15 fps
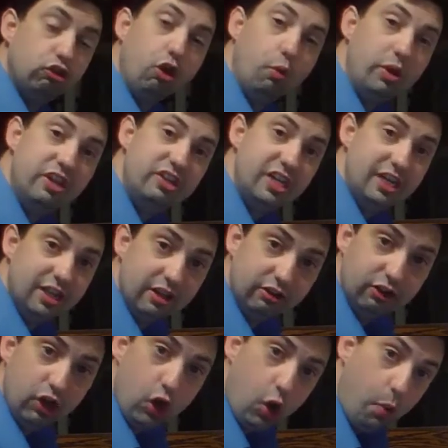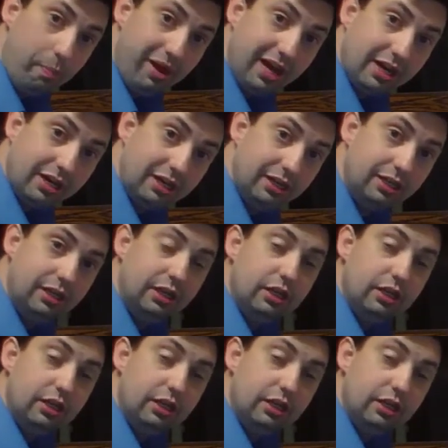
So we see this in OPEC,